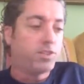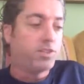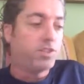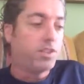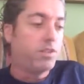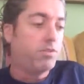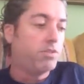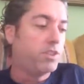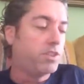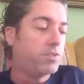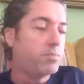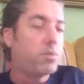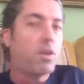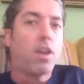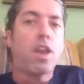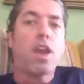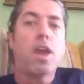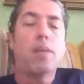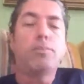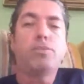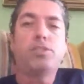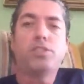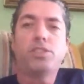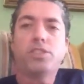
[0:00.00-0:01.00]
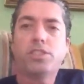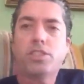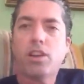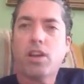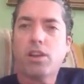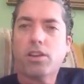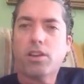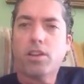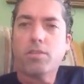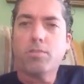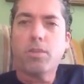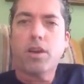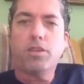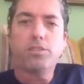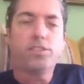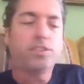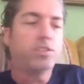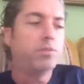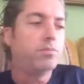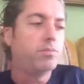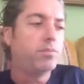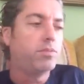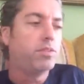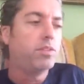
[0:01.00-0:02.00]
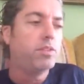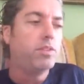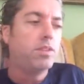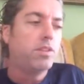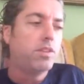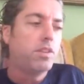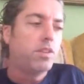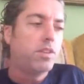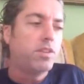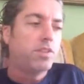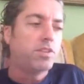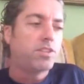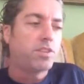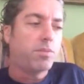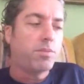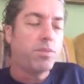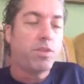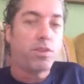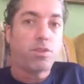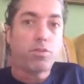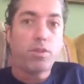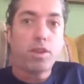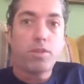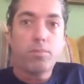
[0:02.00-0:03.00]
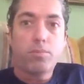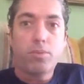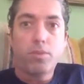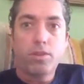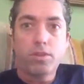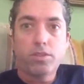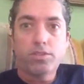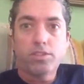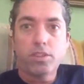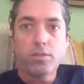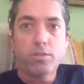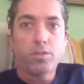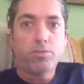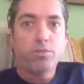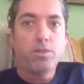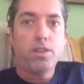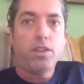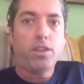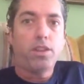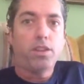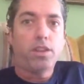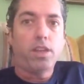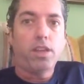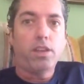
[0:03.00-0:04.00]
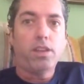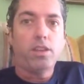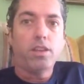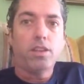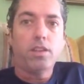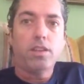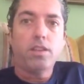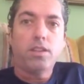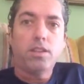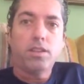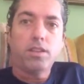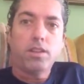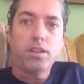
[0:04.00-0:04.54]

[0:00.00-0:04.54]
series, perhaps, just talking about some of the great books I've been reading lately.